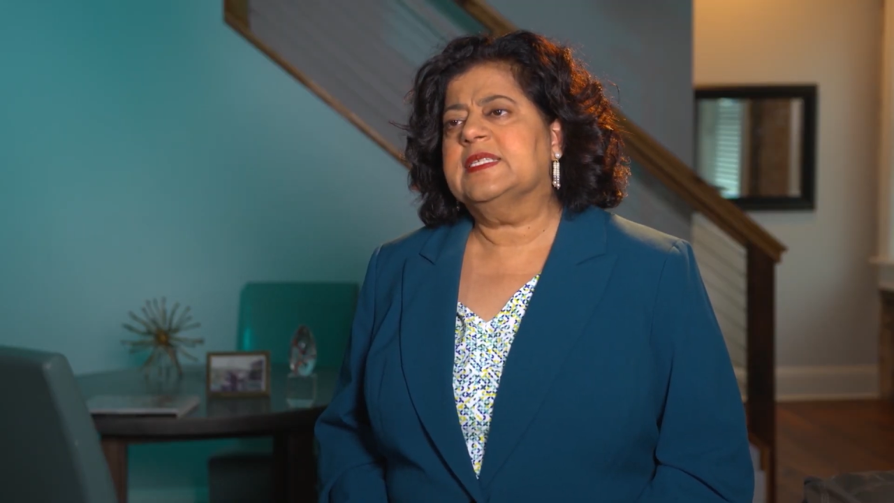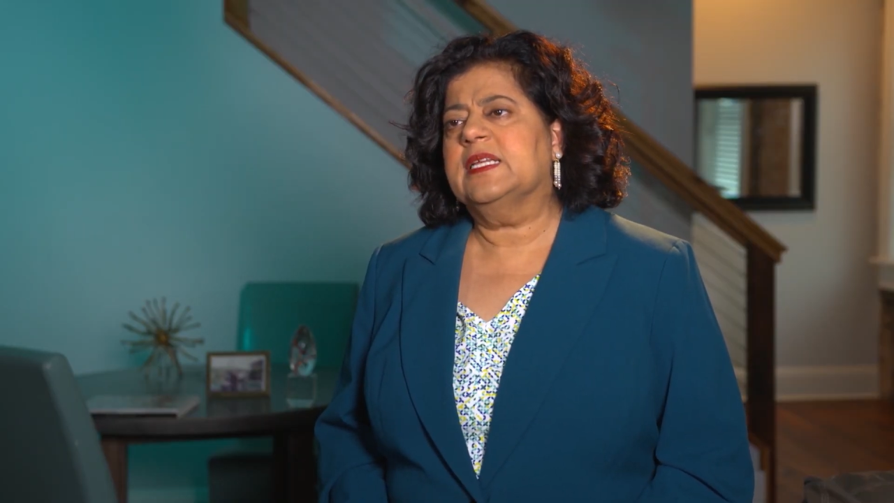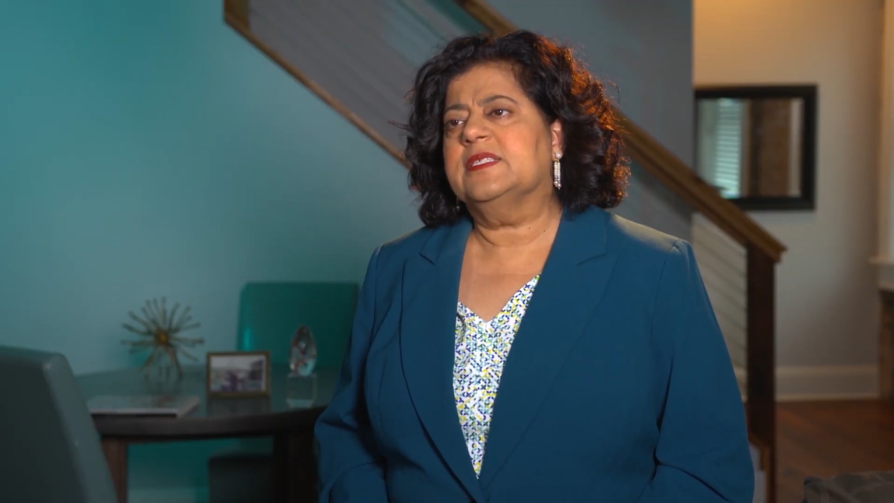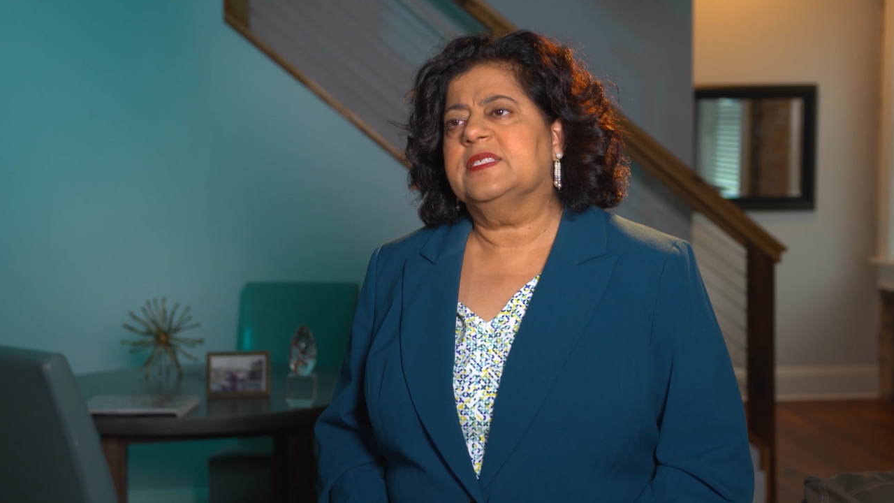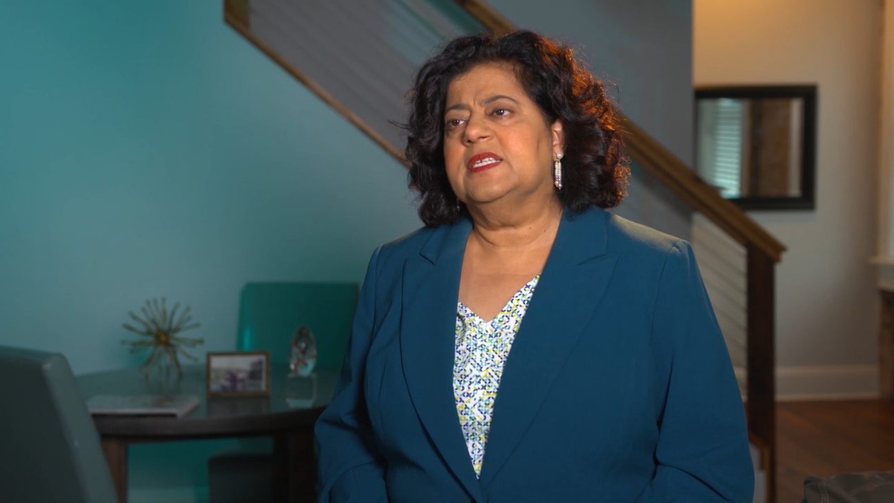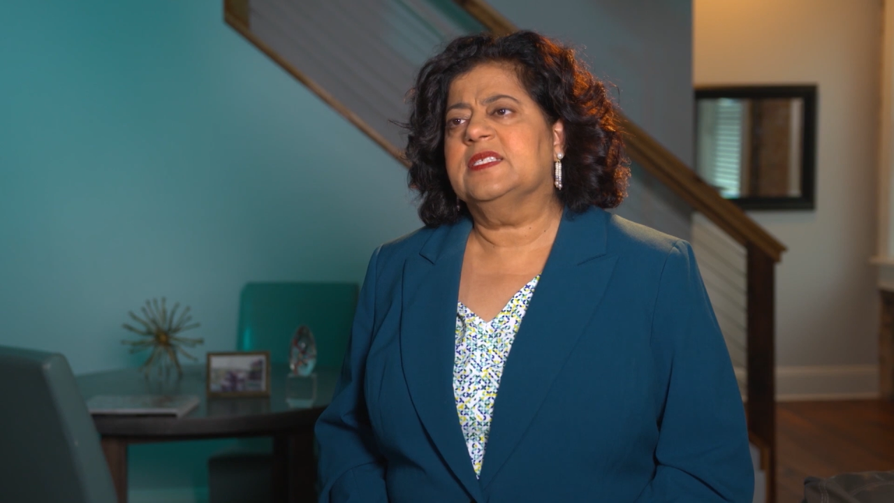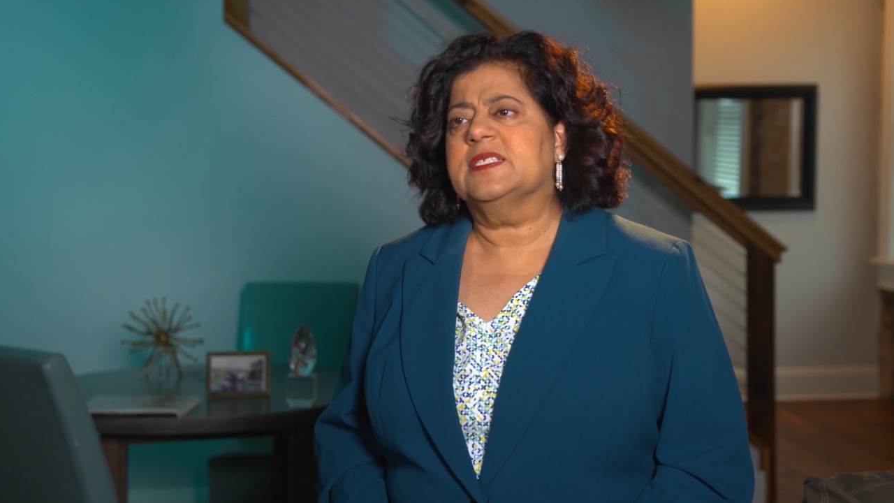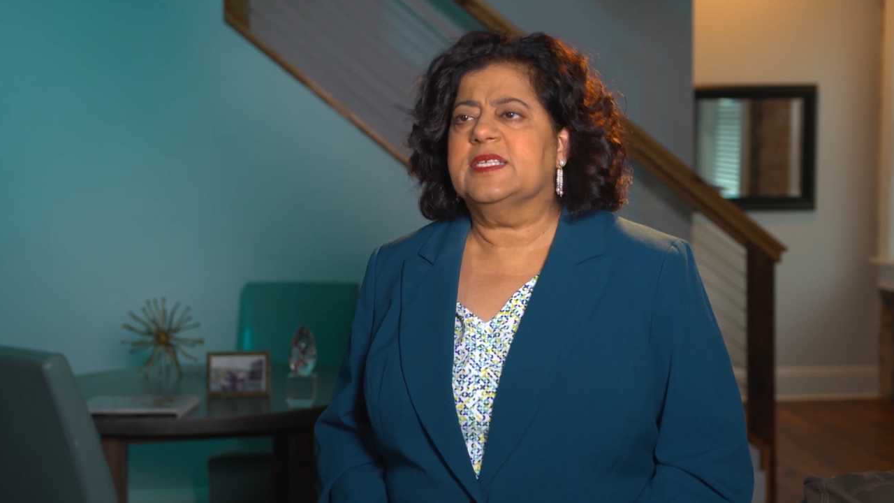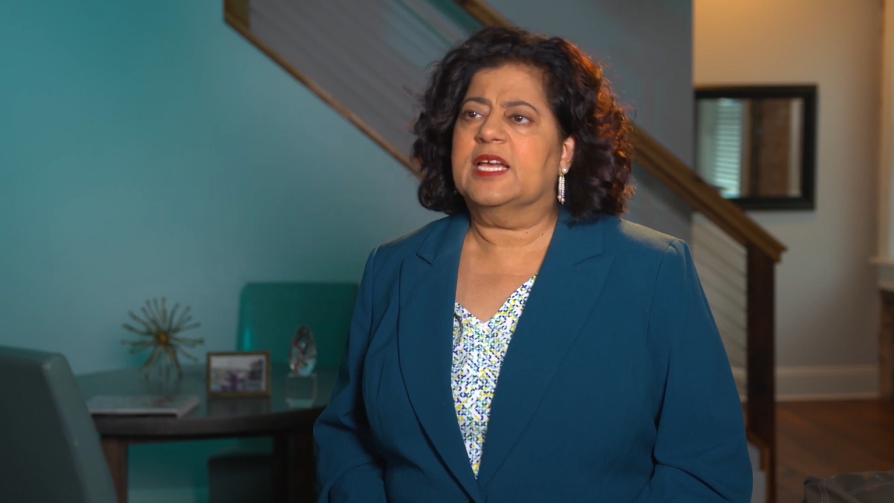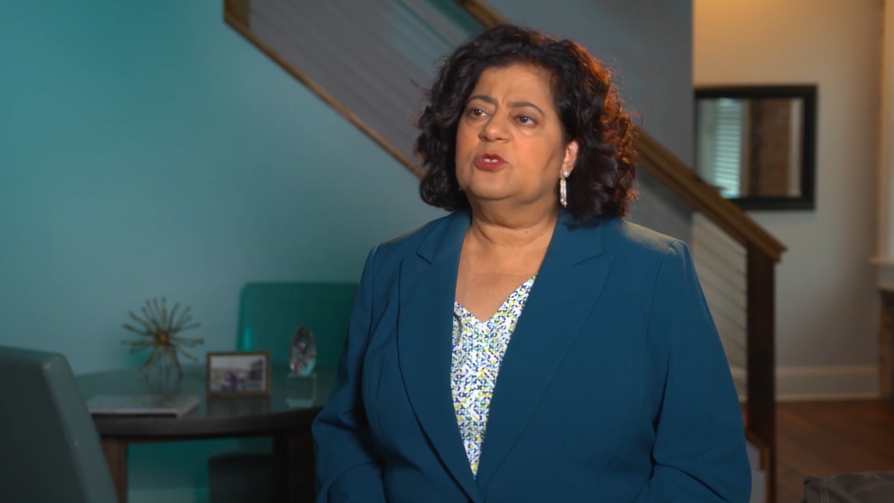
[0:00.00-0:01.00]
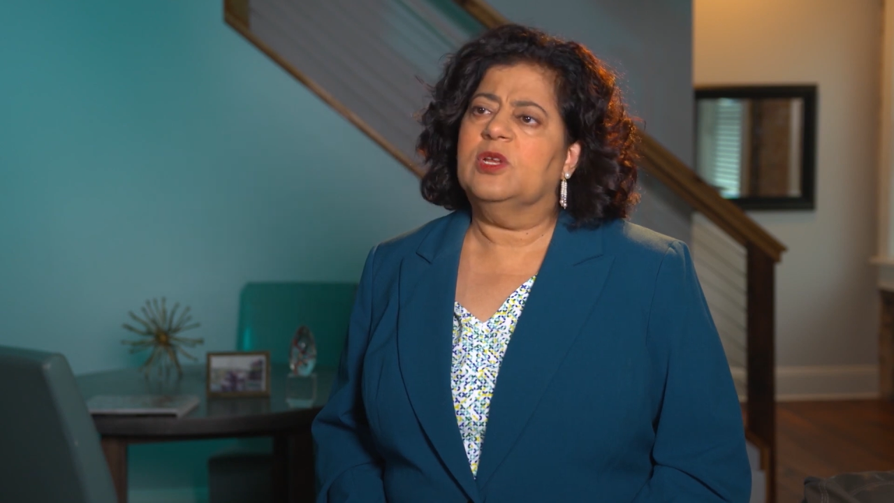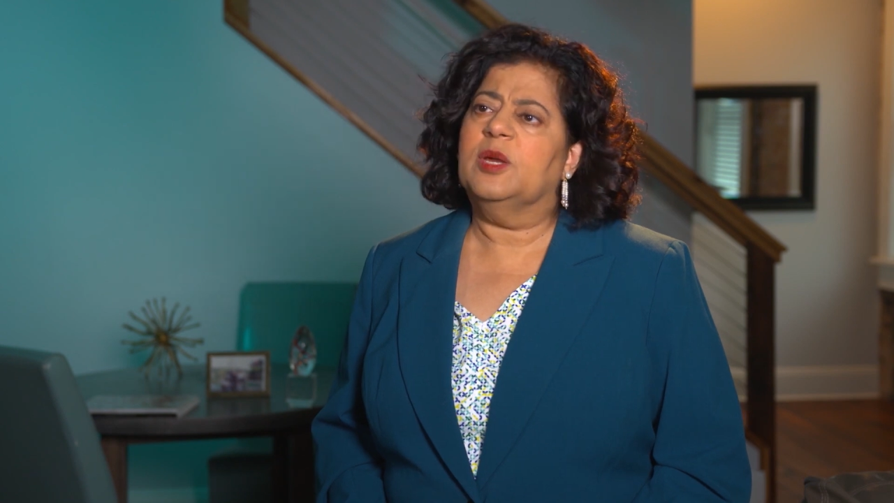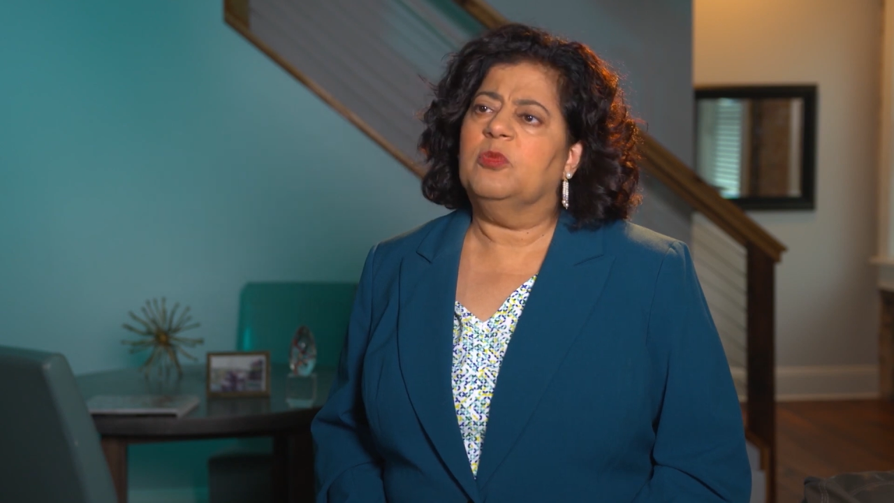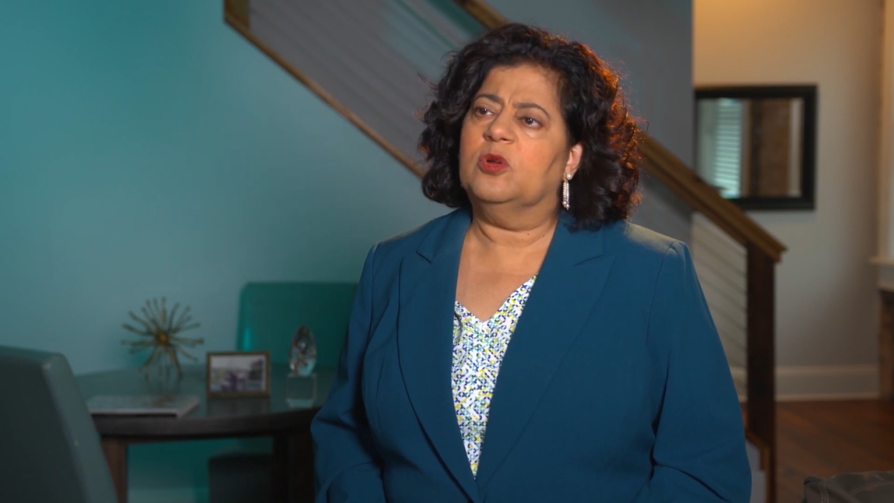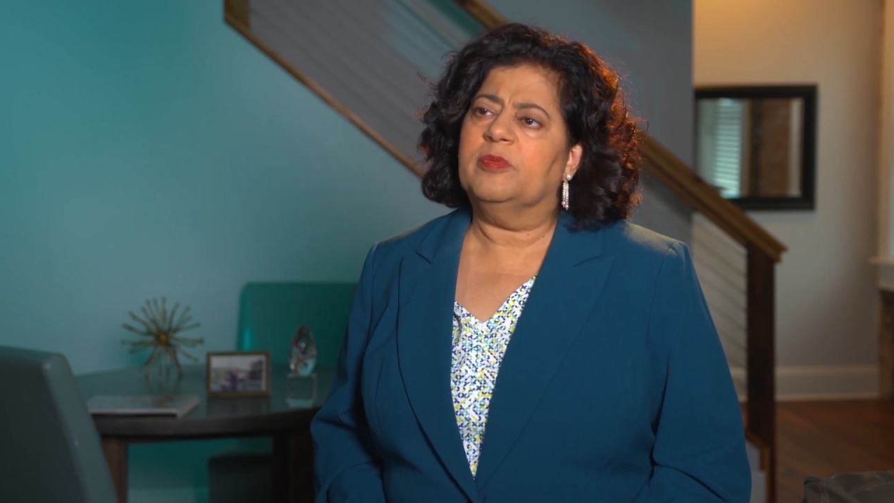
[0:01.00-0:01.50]
cell disease is actually
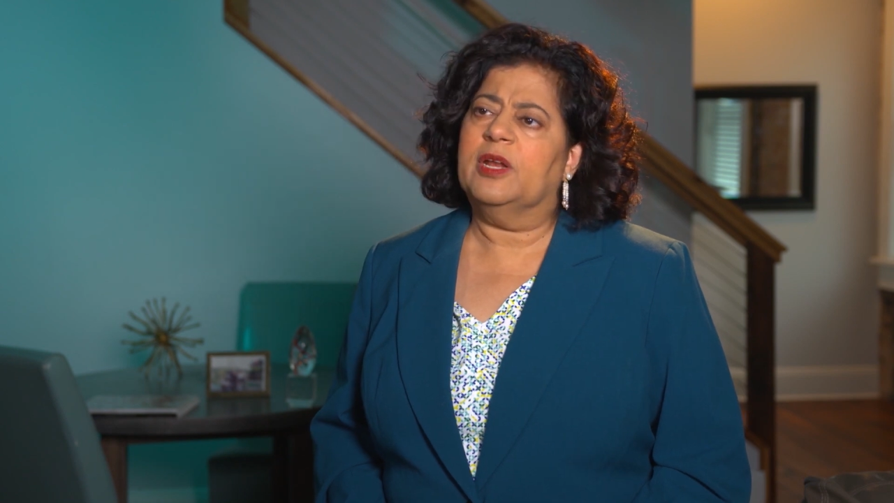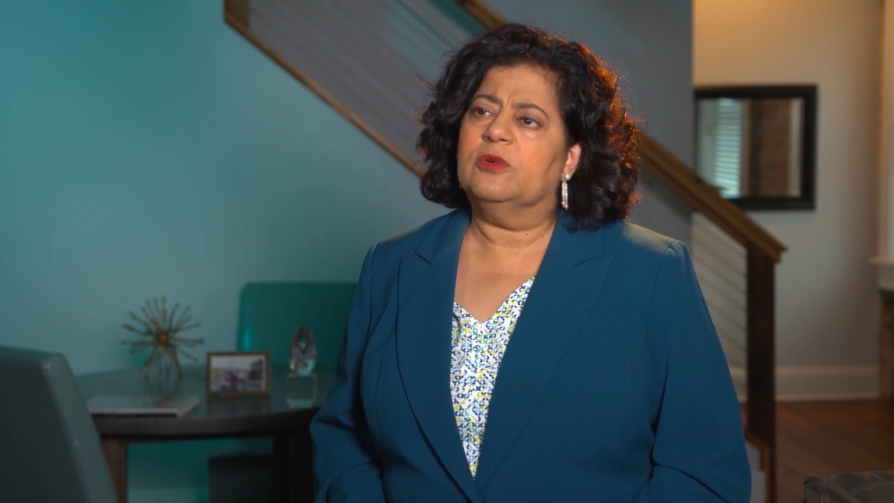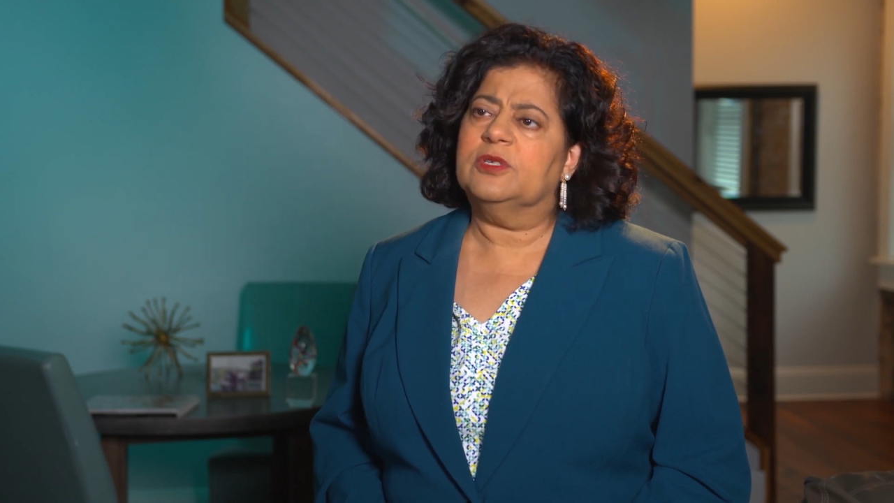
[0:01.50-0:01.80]
a bone marrow